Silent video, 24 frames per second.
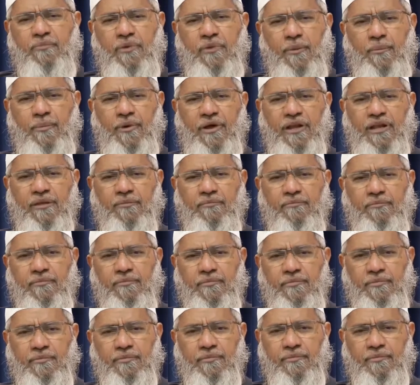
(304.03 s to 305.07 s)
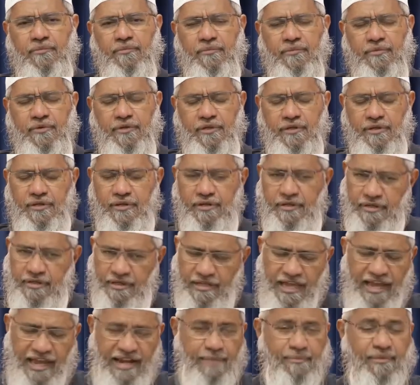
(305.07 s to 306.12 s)
be upon him,
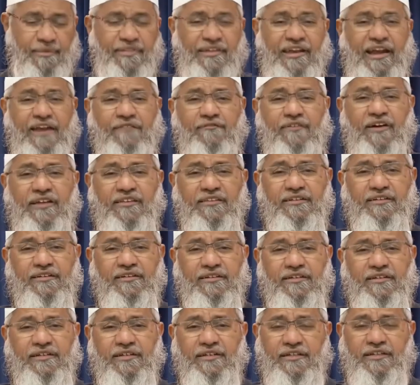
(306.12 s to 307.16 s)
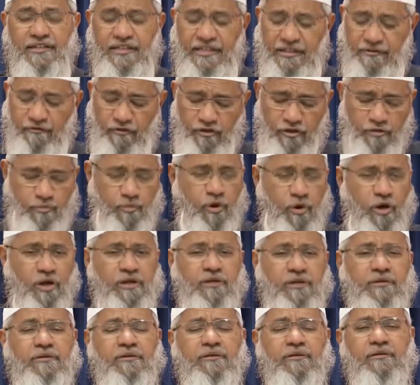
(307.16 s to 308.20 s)
he had a mother and father, he was
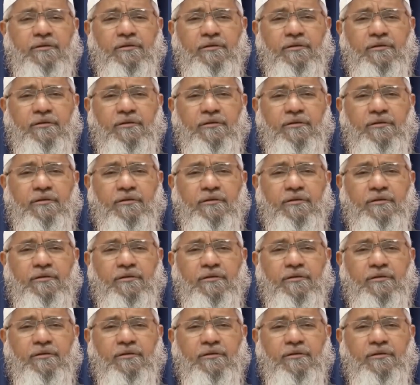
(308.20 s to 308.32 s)
born